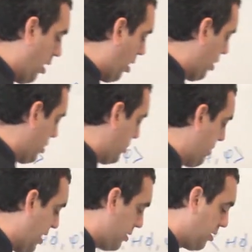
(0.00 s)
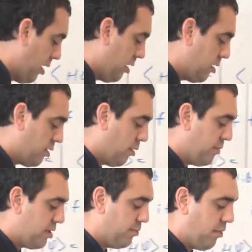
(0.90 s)
on our space
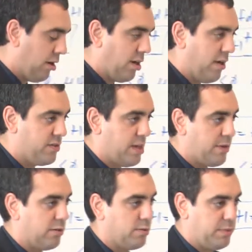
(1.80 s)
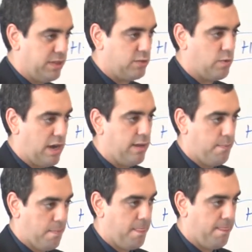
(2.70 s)
determines a Markov semigroup in this way.
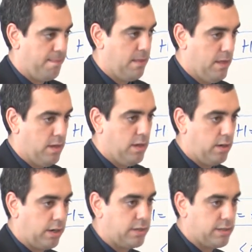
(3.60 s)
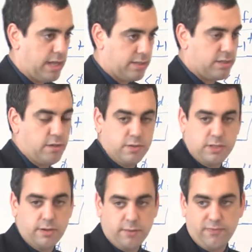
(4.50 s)
Okay, so that's Stone's
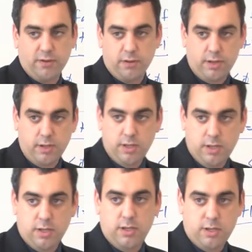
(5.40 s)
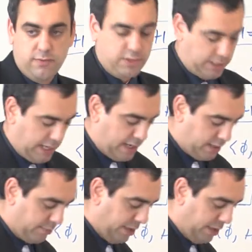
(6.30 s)
theorem for, for stochastic